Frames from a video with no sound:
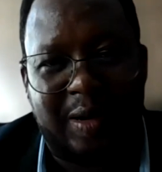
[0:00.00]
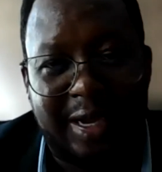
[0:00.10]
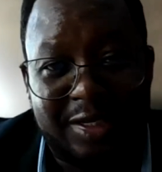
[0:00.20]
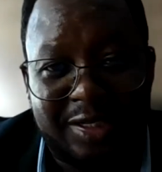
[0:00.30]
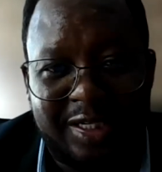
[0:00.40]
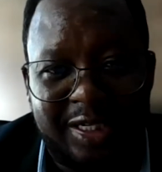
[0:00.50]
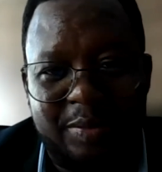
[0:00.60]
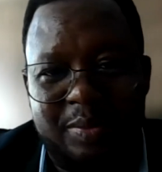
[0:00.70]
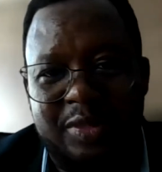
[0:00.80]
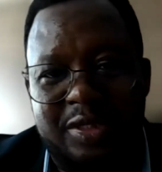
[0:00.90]
our
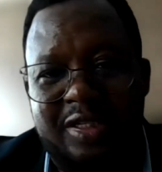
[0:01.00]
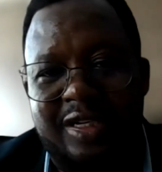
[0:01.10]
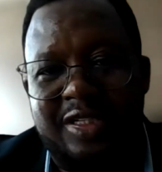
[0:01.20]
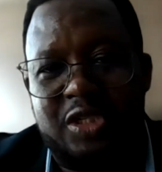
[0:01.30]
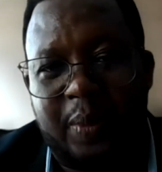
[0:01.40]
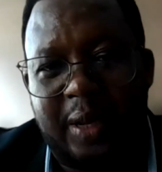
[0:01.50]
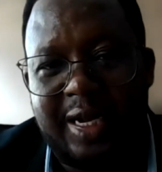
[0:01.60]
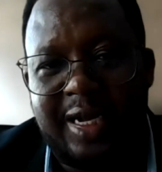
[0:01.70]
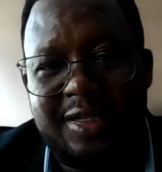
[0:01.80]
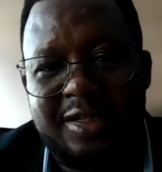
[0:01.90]
esteemed
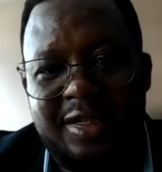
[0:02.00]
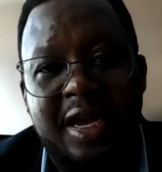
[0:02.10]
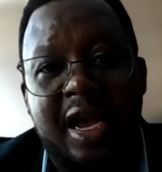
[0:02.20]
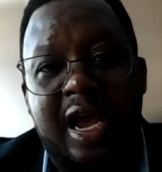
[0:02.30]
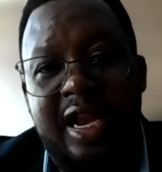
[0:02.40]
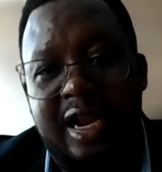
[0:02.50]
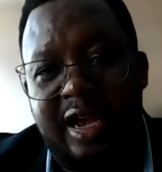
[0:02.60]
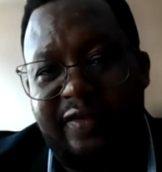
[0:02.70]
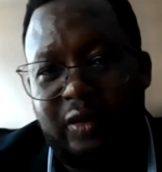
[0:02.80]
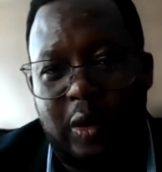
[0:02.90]
speakers and
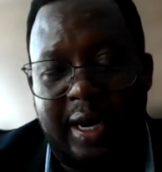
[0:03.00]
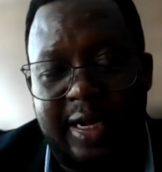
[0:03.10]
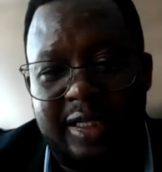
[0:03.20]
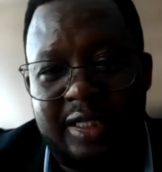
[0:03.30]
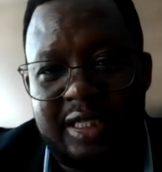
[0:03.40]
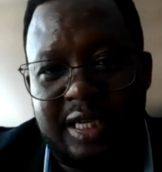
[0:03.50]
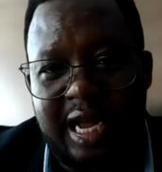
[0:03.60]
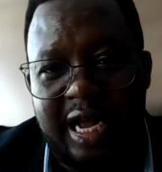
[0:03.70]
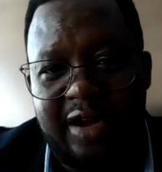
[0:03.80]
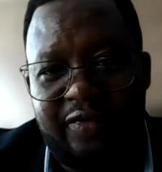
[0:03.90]
everyone else
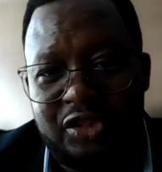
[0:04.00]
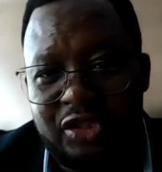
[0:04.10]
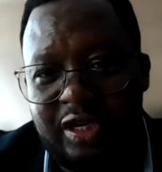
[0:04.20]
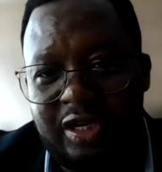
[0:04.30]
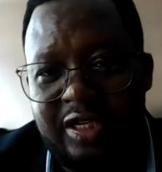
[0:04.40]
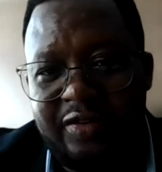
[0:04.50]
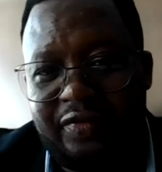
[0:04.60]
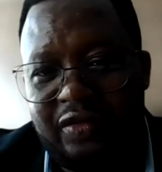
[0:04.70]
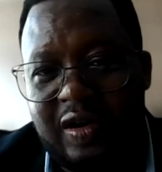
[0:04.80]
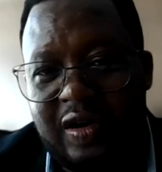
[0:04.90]
for joining.
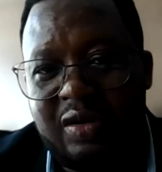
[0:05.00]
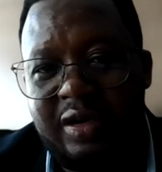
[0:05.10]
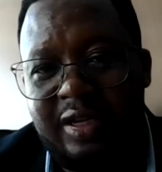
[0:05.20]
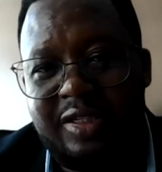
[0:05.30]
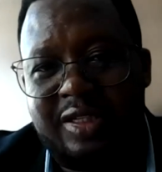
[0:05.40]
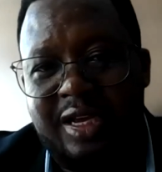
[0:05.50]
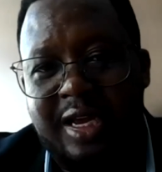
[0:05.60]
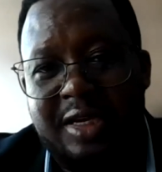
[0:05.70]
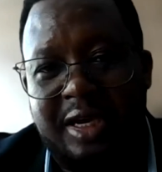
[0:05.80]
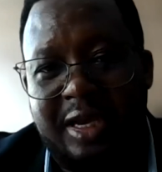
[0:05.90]
For our colleagues
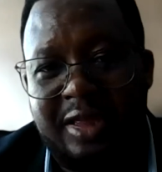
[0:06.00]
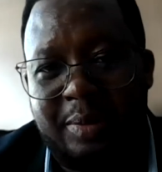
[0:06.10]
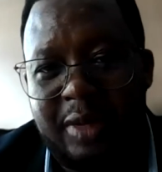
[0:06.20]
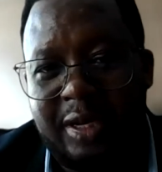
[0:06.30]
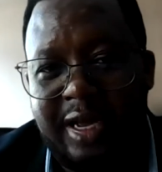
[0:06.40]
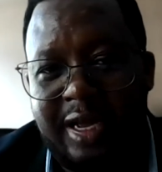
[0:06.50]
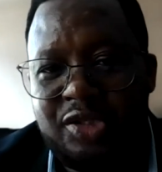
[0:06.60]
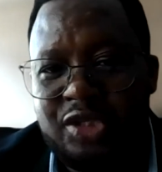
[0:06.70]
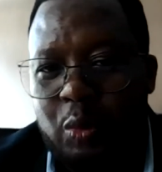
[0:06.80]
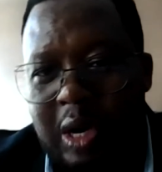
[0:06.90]
in the
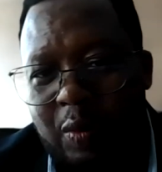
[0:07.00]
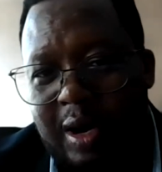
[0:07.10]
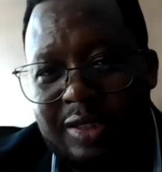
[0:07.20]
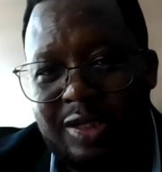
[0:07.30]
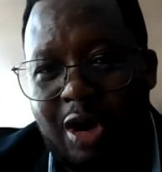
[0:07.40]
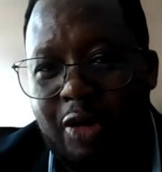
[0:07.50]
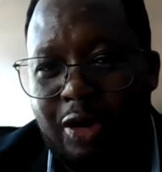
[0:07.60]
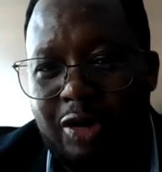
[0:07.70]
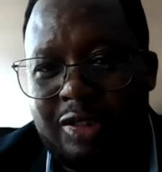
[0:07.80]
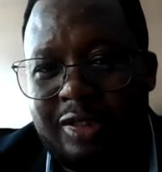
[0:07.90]
media, chihuahuas or
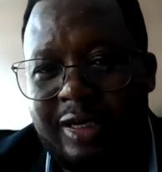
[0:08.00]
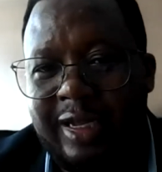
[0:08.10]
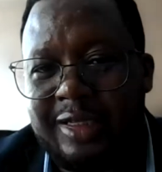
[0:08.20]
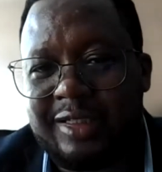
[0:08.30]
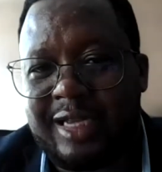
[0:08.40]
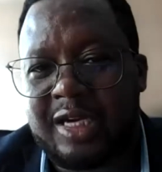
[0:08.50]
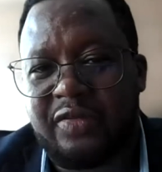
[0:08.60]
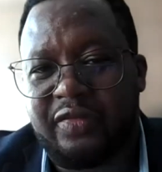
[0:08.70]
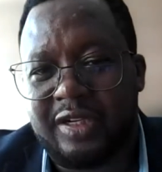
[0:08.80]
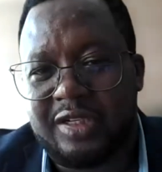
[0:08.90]
not, let's
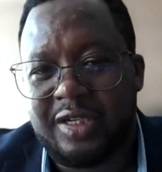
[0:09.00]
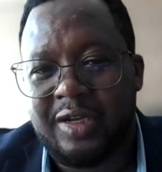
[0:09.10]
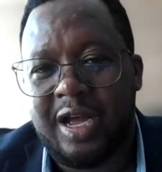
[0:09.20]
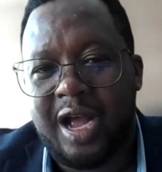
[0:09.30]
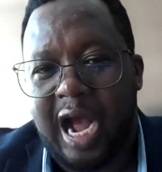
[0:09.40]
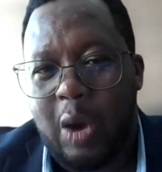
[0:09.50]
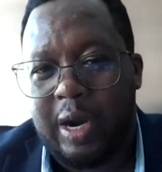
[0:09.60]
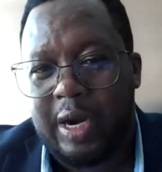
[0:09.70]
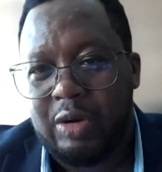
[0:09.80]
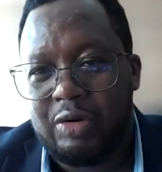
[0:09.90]
activate
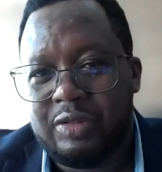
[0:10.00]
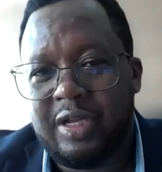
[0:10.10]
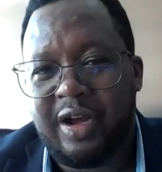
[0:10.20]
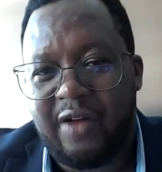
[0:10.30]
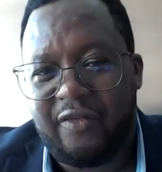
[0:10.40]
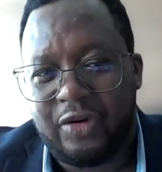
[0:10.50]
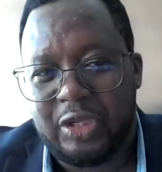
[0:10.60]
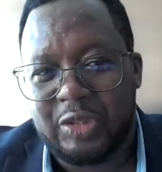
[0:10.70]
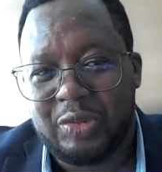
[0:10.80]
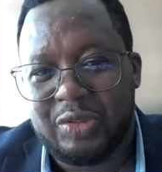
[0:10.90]
our nose for
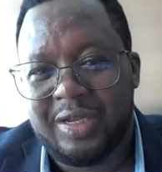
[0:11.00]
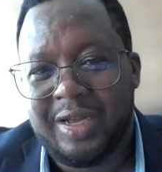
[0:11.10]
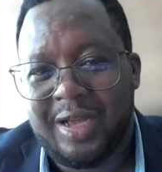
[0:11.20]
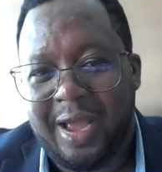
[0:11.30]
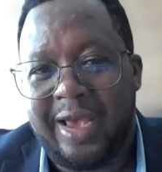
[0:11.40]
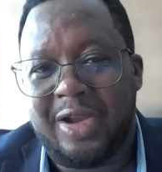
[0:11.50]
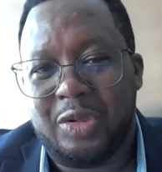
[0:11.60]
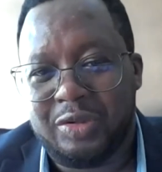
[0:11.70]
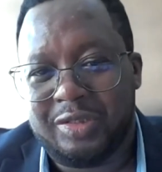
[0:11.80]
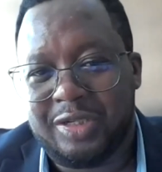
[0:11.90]
news
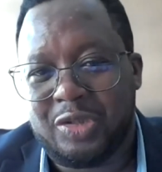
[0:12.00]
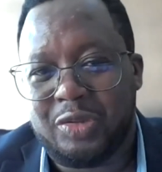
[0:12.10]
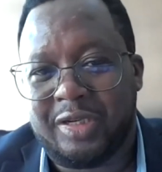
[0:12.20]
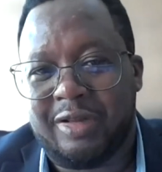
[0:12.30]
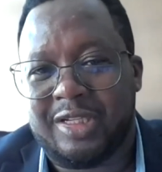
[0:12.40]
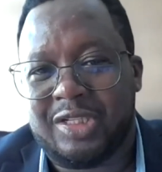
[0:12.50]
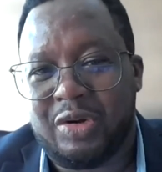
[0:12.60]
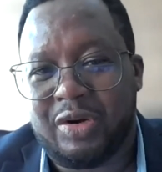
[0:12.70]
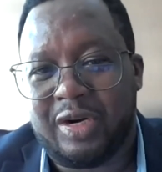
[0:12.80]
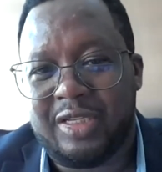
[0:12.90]
and use it to tell the
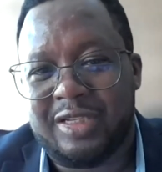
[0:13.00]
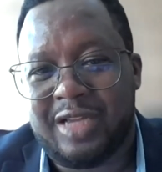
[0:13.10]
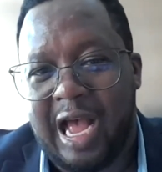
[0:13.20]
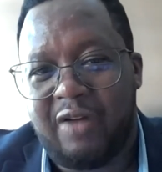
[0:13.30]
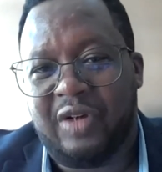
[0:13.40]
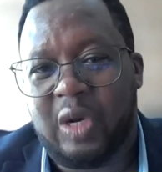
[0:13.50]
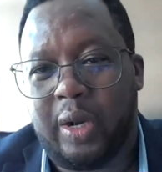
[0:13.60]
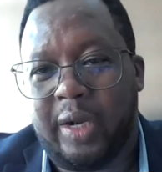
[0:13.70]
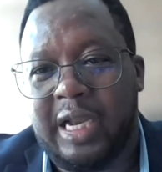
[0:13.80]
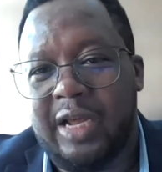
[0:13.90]
stories of our
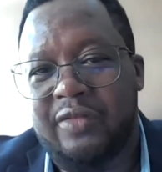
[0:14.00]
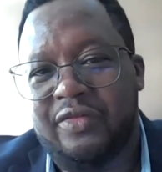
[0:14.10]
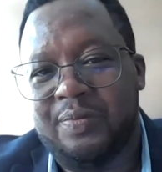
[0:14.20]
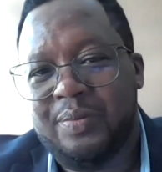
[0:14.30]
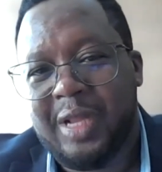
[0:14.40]
wildlife